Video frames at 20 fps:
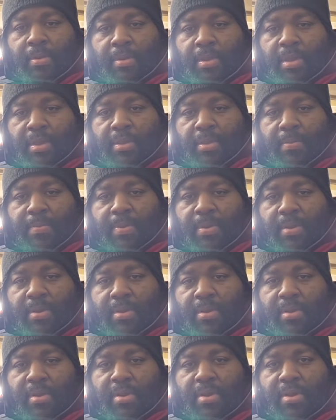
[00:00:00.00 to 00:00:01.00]
Dang, the
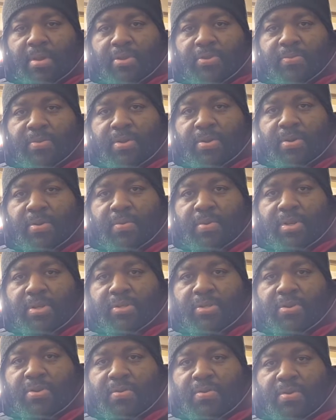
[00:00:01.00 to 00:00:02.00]
pinion gear exploded?
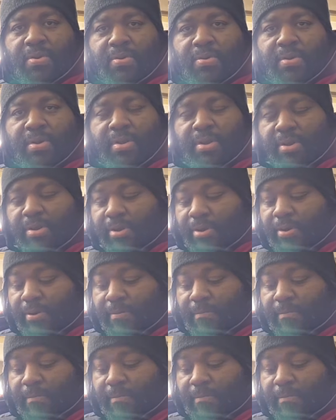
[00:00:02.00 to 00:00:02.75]
What is going on here?